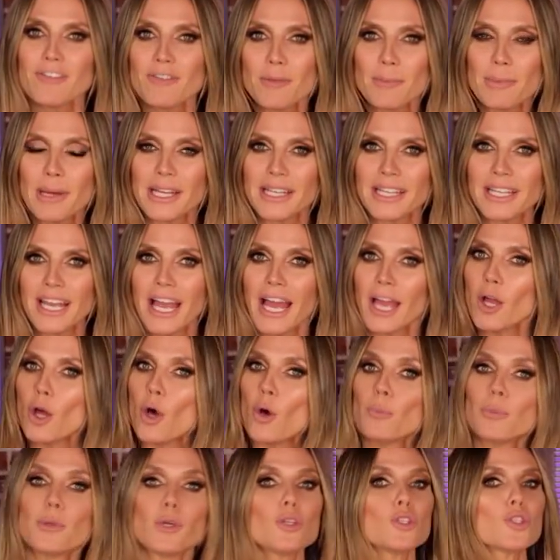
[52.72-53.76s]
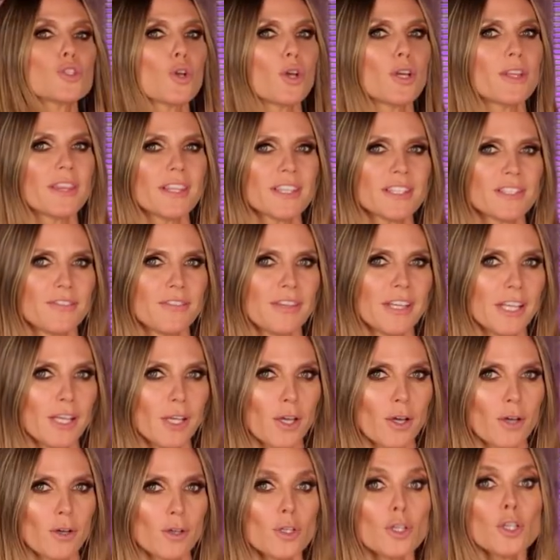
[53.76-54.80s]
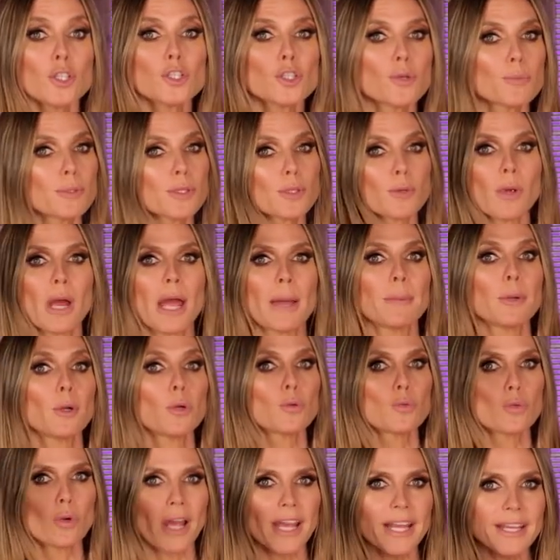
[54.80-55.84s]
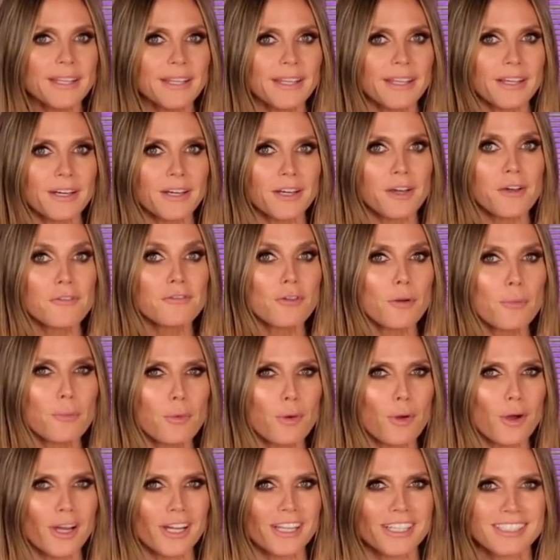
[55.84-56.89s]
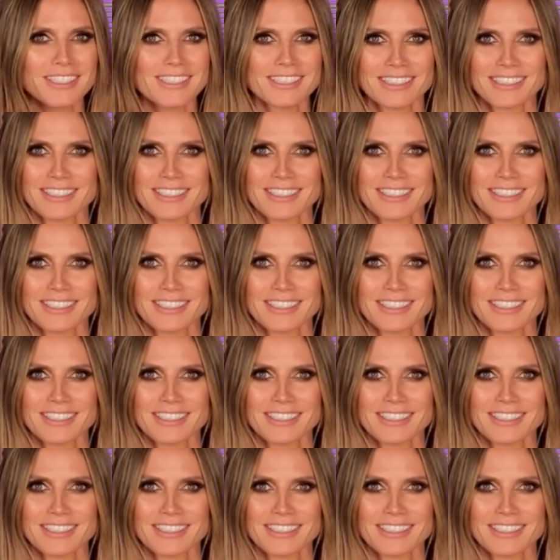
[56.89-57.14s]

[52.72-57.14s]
everybody, I hope you enjoyed this video. Subscribe right here for more.